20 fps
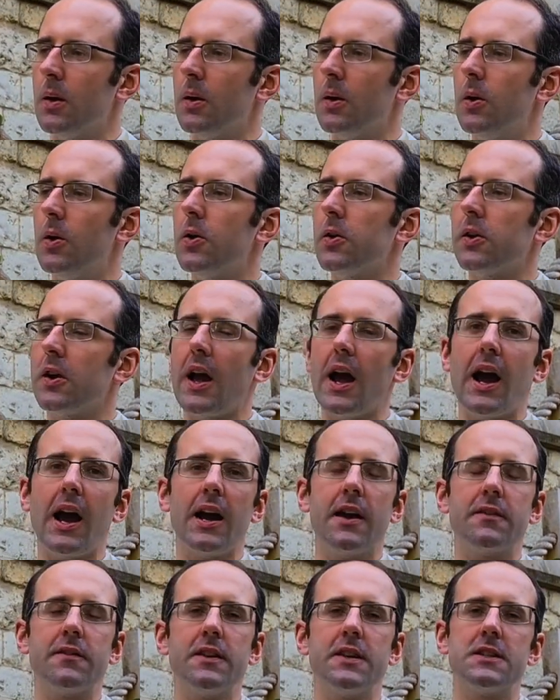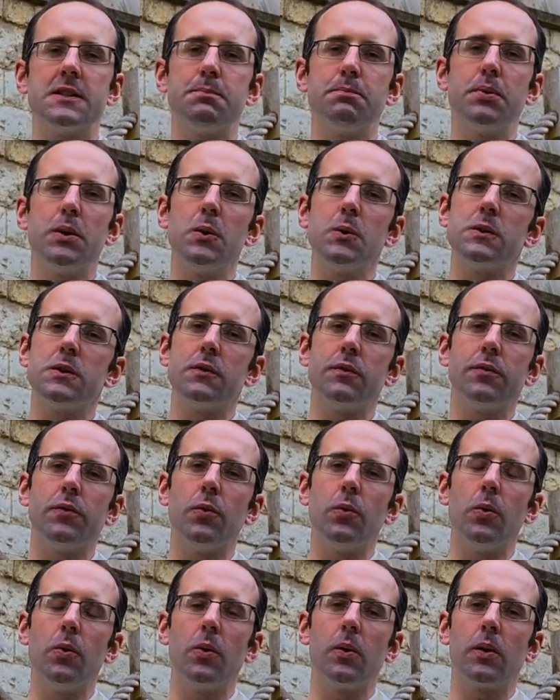Look at this
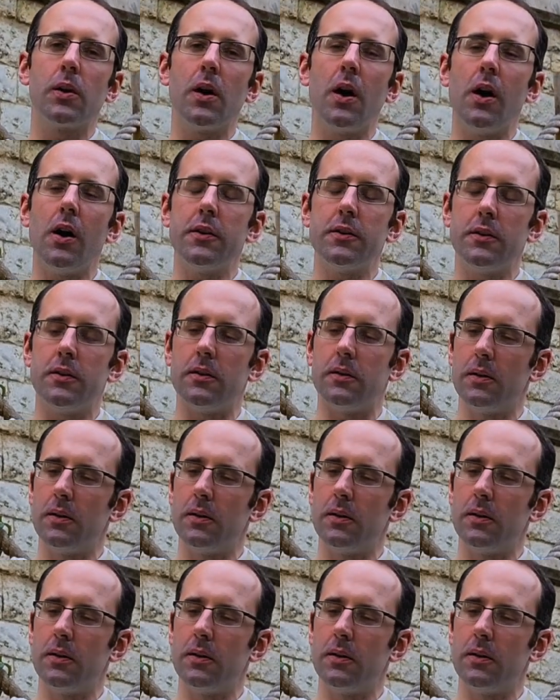beautiful garden.